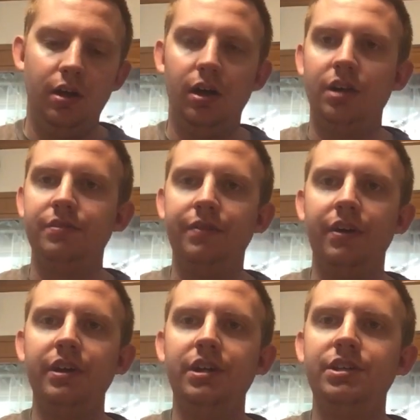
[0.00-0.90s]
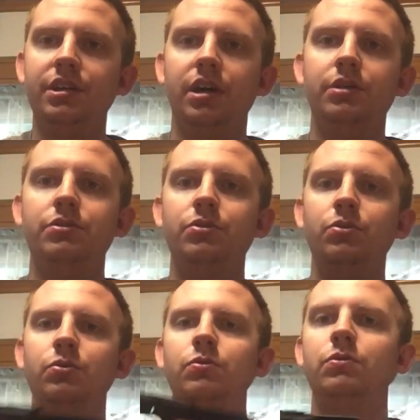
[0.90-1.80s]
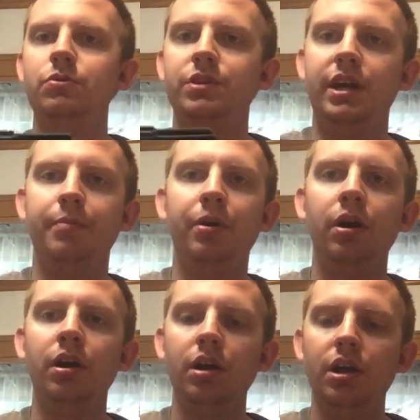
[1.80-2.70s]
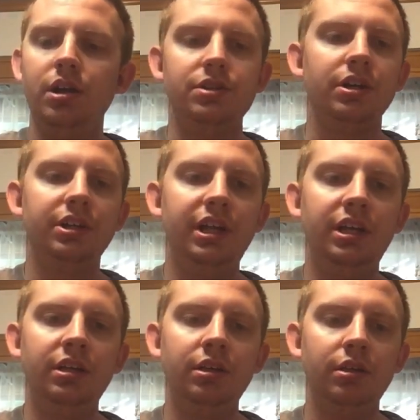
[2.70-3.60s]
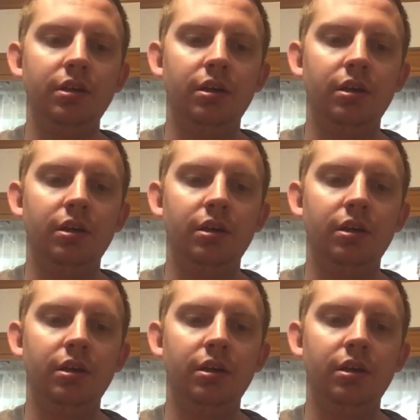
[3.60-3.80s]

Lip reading: It's a very easy gun to take apart, to clean.